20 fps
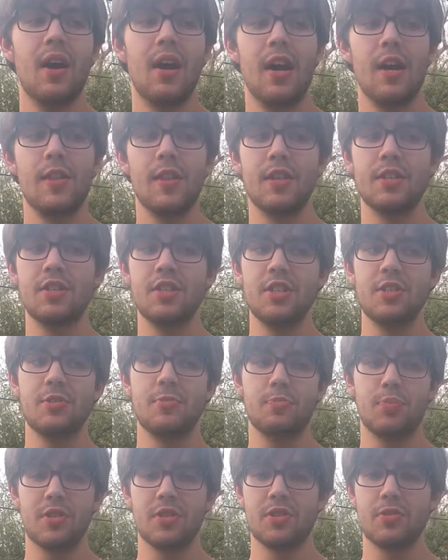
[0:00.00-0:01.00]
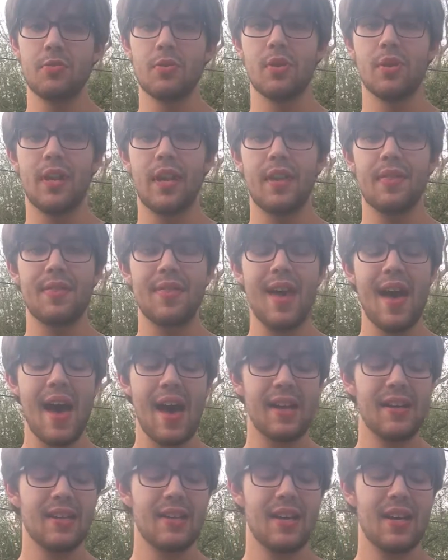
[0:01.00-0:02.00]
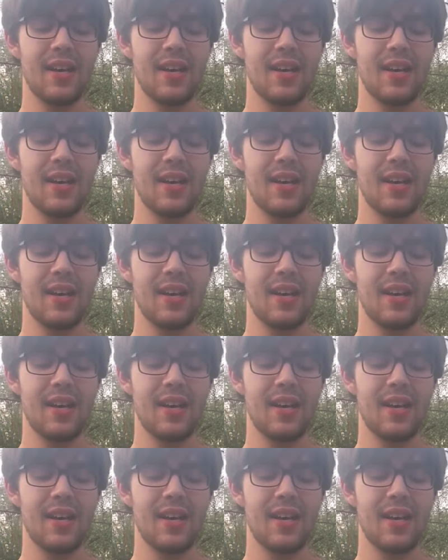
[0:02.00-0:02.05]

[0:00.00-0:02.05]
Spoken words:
And then she sprints through it like that.